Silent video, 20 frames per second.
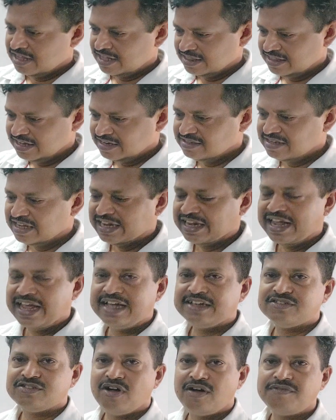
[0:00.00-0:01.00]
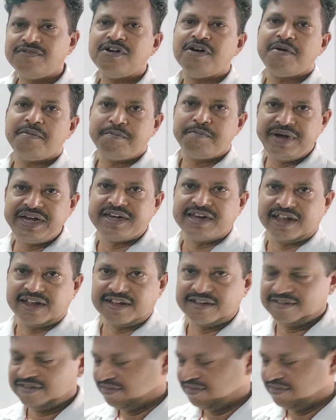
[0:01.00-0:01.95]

there is a case of meeting,